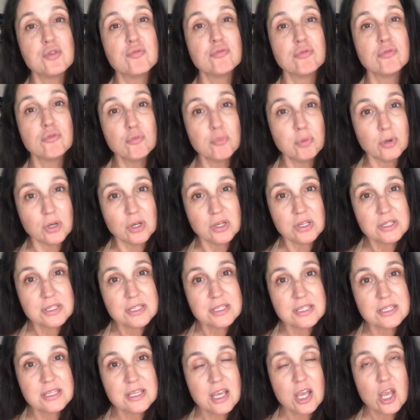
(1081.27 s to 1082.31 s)

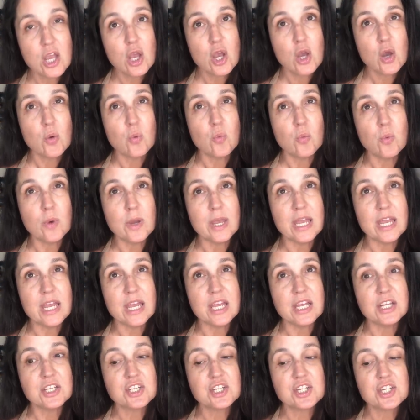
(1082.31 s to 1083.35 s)
rubles,
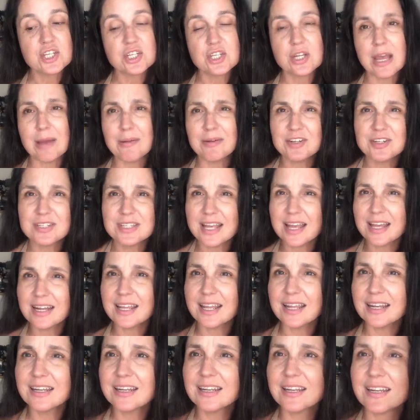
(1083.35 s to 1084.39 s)
which, how much is that
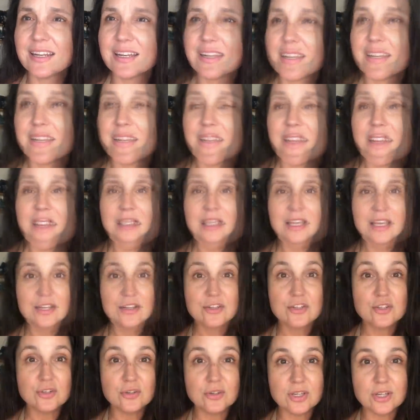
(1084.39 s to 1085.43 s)
again?
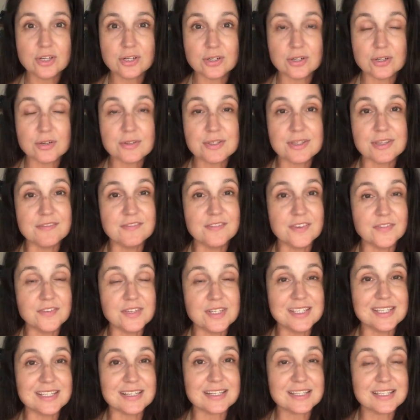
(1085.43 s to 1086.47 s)

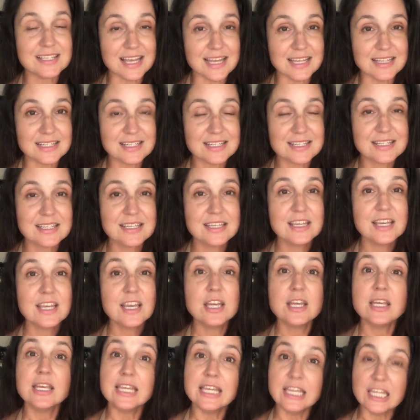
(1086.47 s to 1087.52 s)
€2.56.
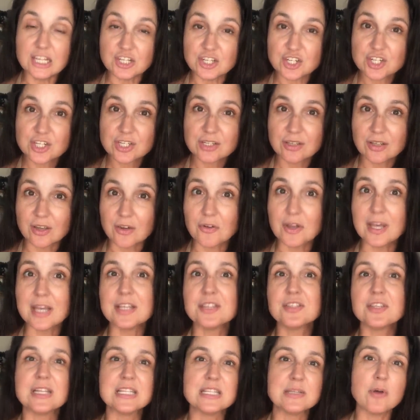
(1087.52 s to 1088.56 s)
each. Okay,
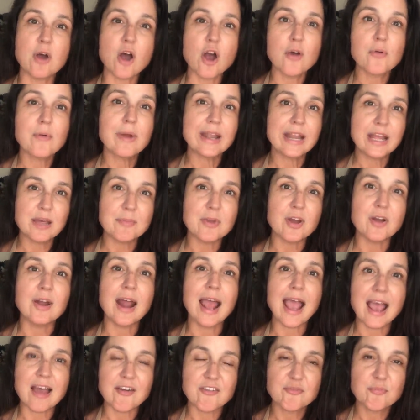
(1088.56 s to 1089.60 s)
so that's already about
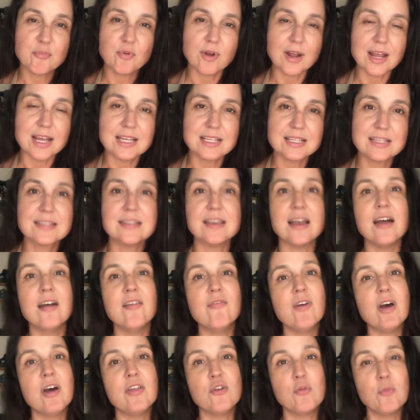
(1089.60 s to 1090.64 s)
half price
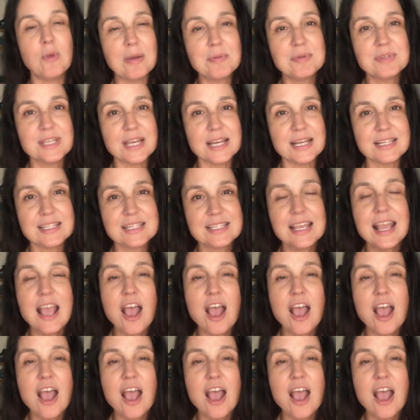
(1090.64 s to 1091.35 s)
of other websites.